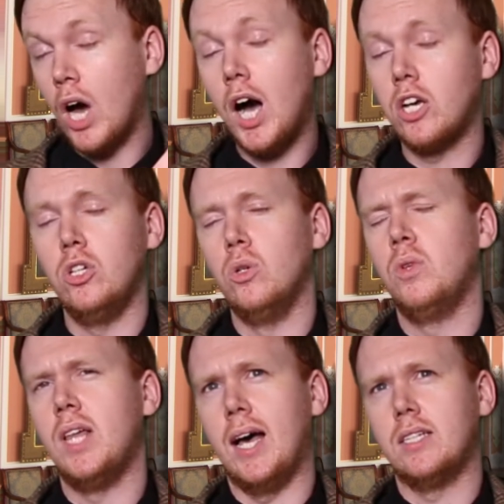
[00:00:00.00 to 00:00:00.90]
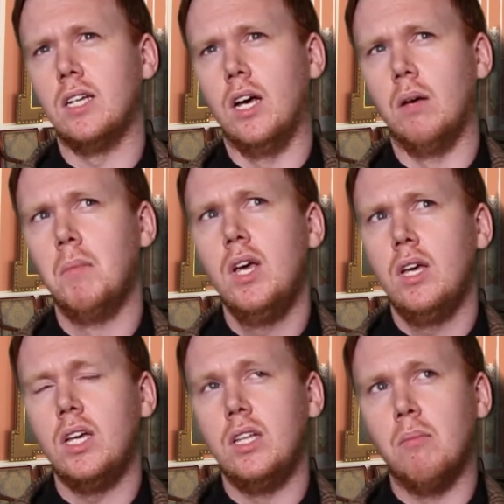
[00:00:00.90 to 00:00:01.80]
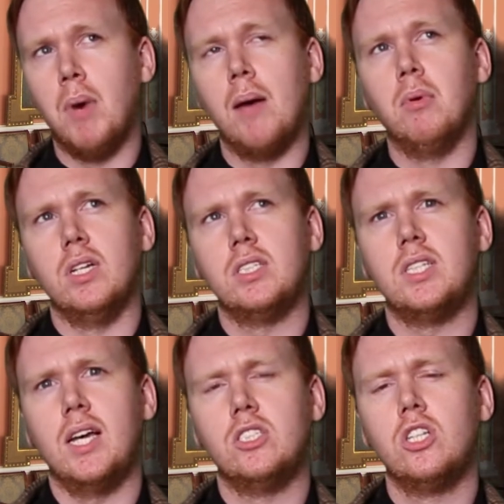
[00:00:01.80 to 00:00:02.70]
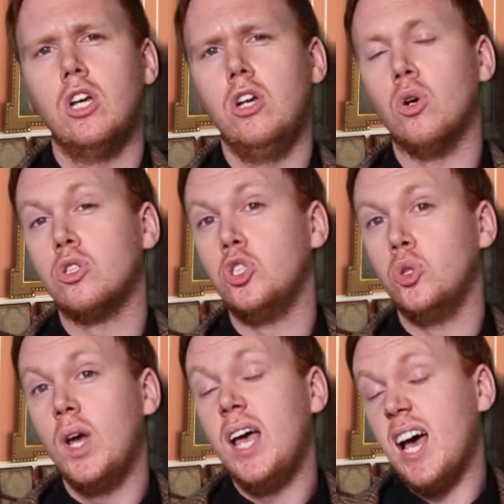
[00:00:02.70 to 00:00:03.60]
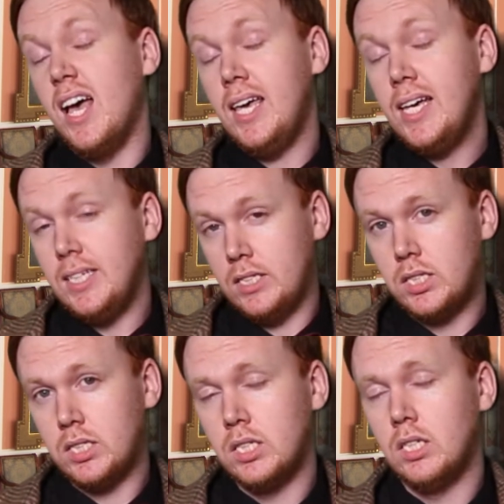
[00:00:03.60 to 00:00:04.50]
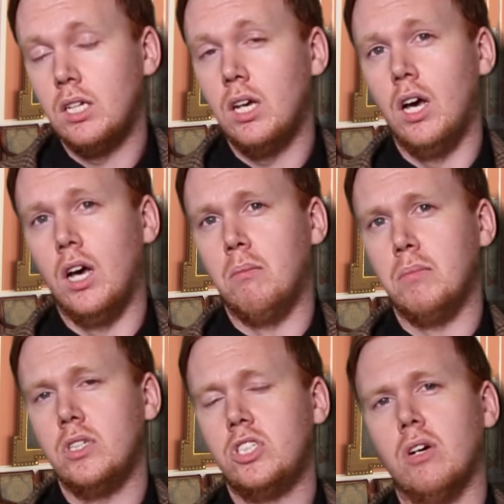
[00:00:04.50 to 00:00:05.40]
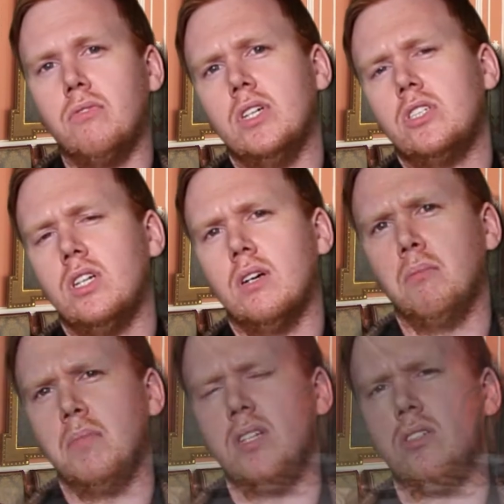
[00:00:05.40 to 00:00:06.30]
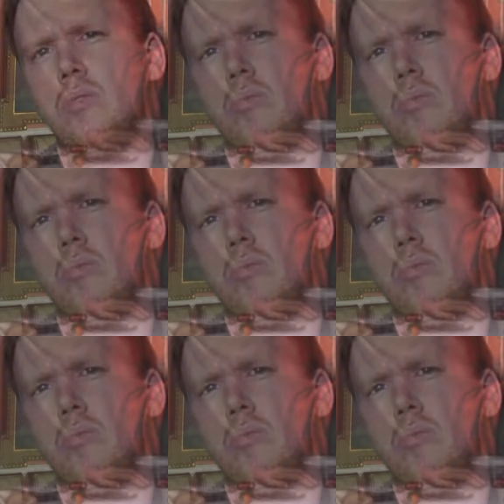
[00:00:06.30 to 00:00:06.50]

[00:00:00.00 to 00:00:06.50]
argue that in the Bible it states not to eat um, shellfish. Um, it's